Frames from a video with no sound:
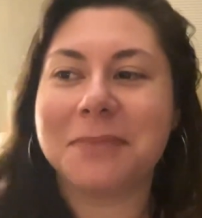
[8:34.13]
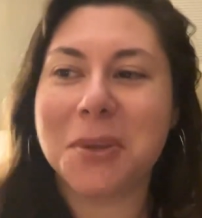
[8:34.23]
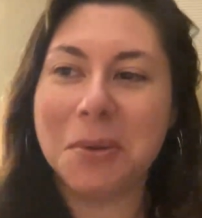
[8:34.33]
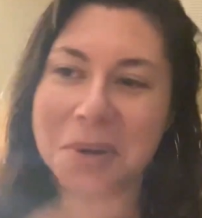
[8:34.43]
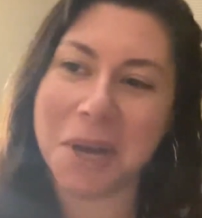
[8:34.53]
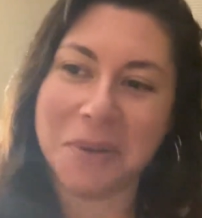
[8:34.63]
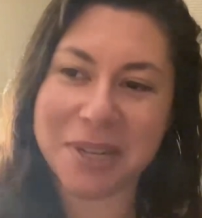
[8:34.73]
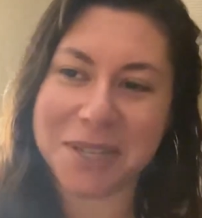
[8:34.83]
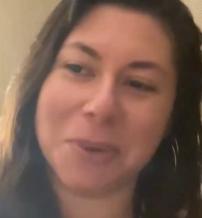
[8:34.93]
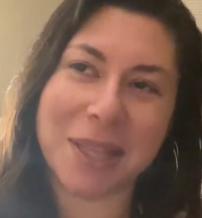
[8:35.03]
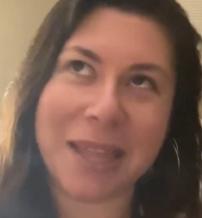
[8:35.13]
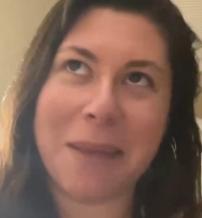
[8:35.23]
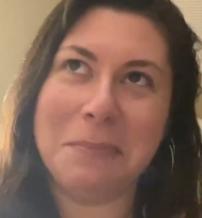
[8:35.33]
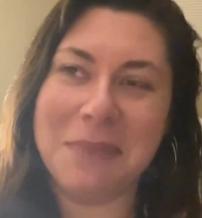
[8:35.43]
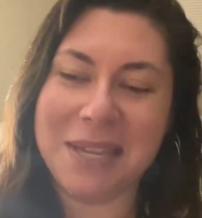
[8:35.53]
We'll go into what
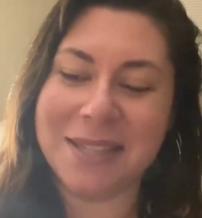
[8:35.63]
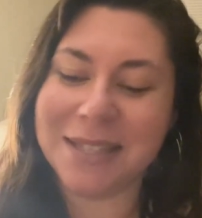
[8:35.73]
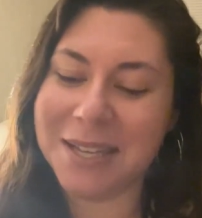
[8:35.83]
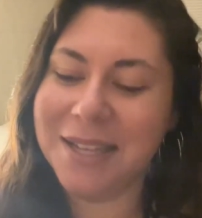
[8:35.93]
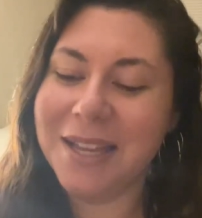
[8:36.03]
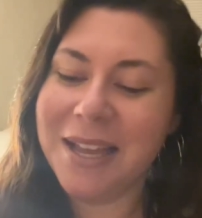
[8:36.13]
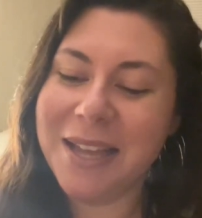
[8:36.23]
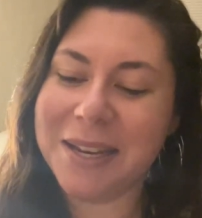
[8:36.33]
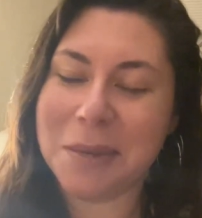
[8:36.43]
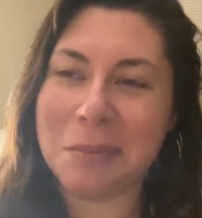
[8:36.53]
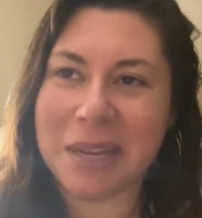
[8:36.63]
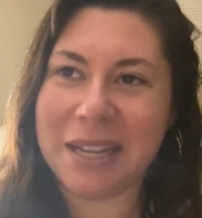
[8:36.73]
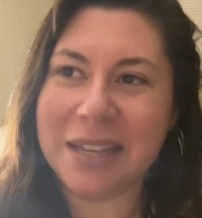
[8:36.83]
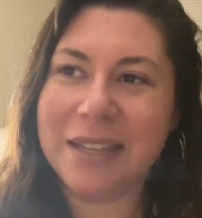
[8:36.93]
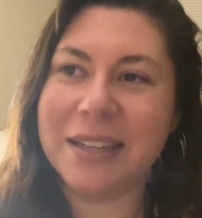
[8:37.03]
that means in a minute.